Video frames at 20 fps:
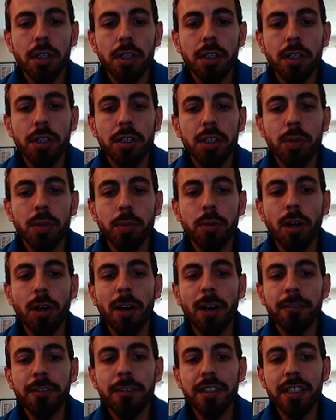your
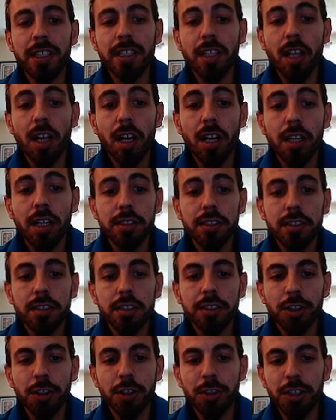profit and loss,
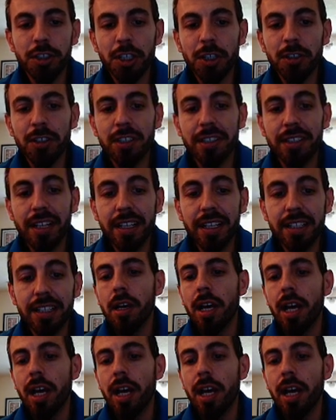your year to date,